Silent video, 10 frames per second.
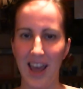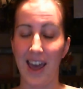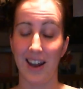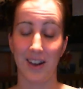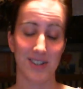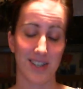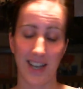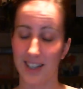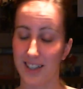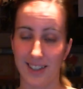And I was
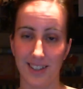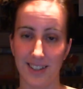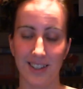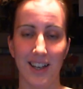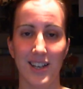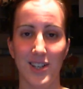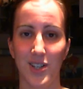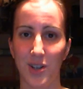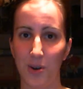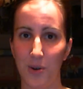like,
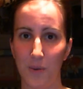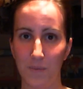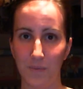So,